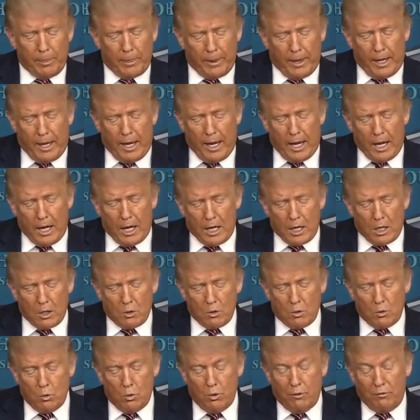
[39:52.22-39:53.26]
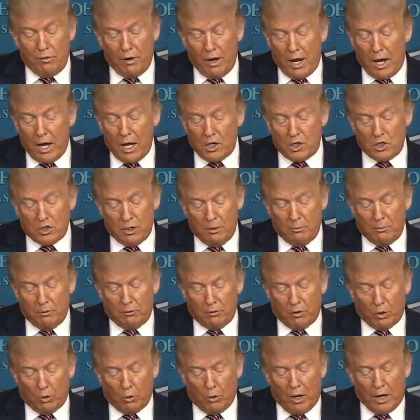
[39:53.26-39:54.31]
And we've had some
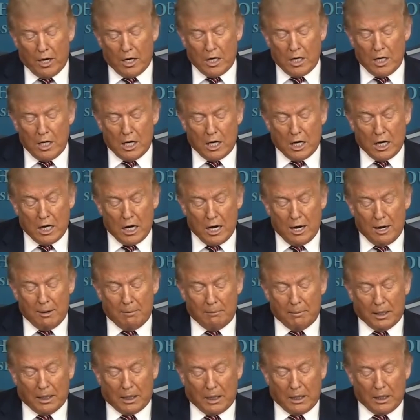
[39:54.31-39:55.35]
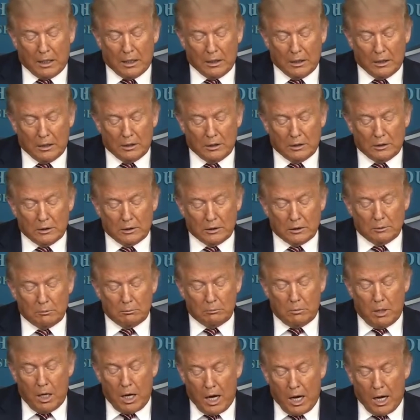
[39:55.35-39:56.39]
of the great economic
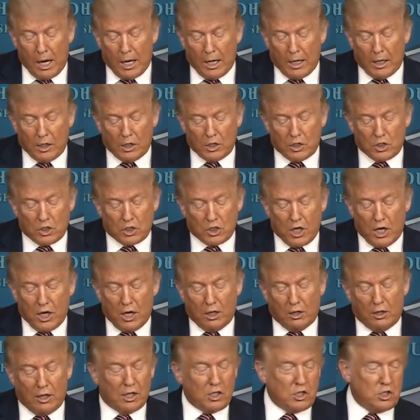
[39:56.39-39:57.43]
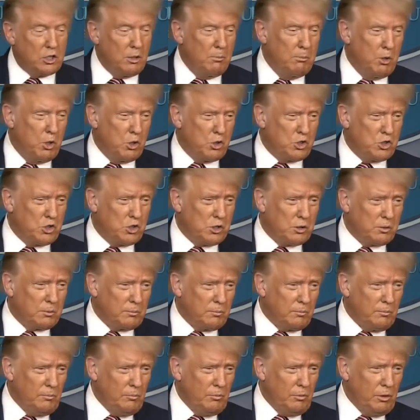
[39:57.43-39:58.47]
minds saying that's the most
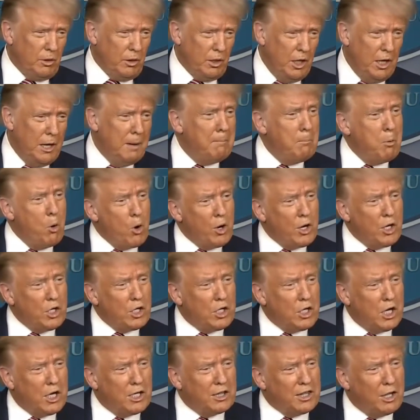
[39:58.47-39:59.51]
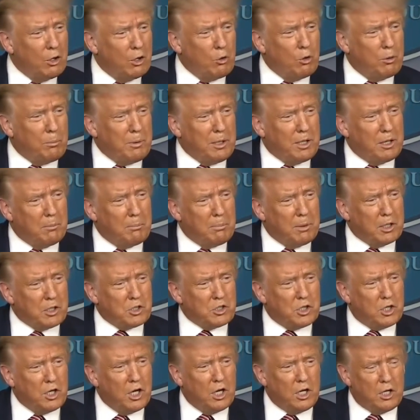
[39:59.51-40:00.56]
important cut. That would be the best
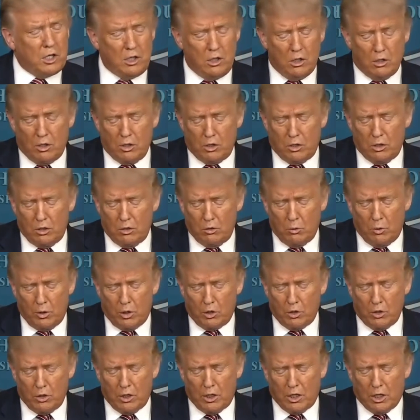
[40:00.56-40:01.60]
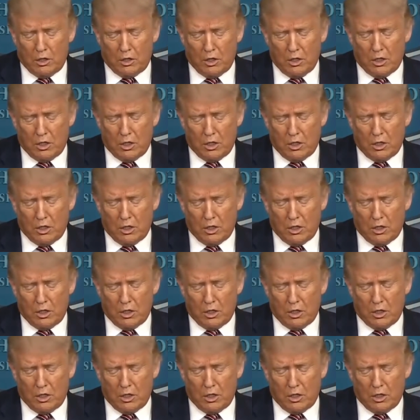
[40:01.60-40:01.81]
cut you could do. We couldn't get the